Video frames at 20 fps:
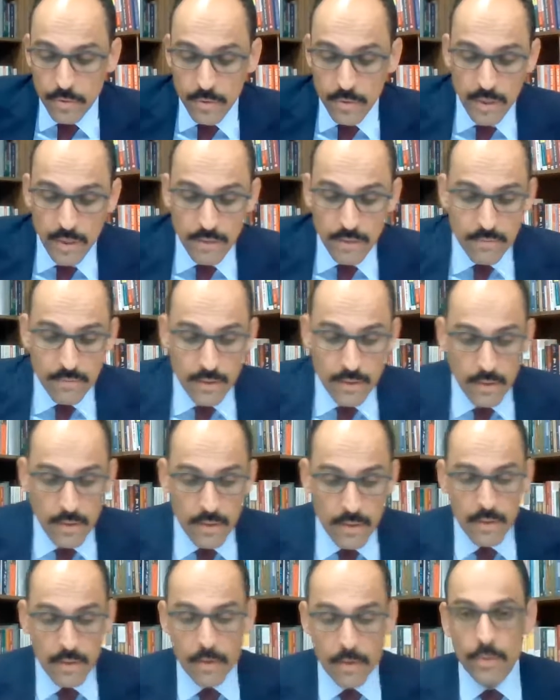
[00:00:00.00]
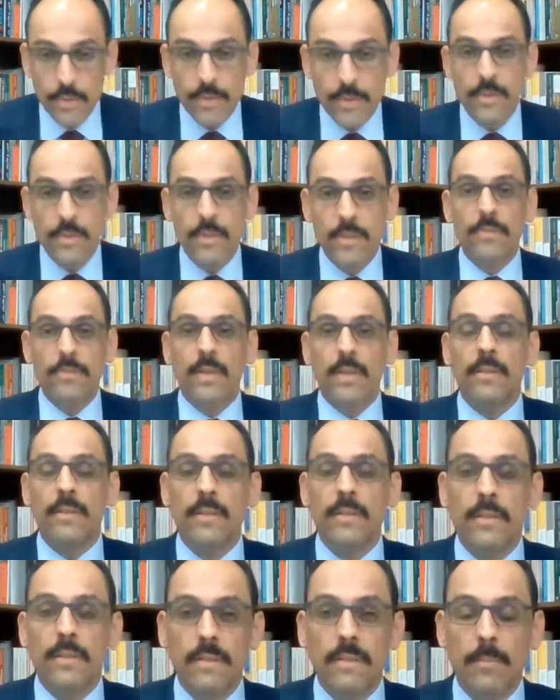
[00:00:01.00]
should have a unity of
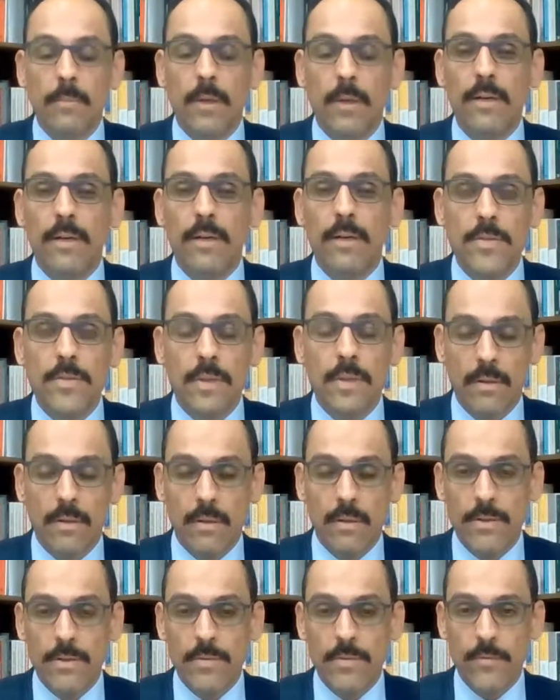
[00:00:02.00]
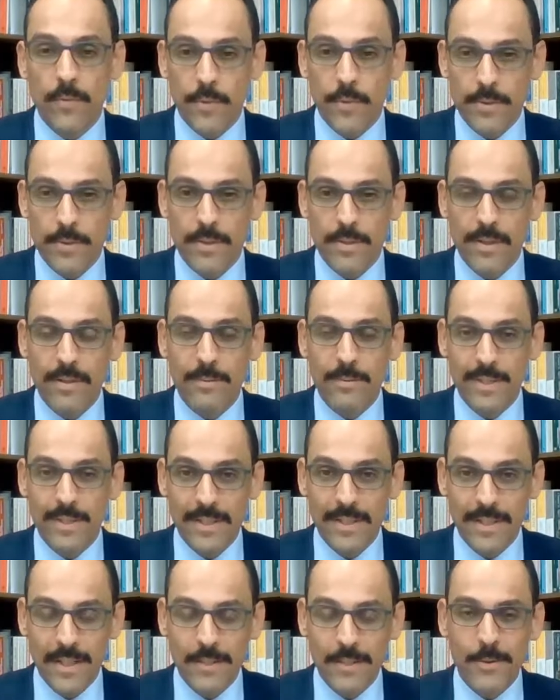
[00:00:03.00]
ideas and minds and hearts first
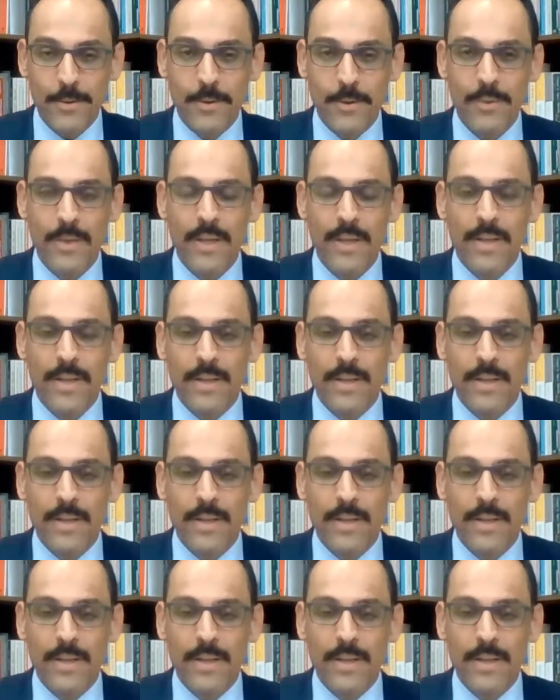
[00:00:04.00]
within NATO.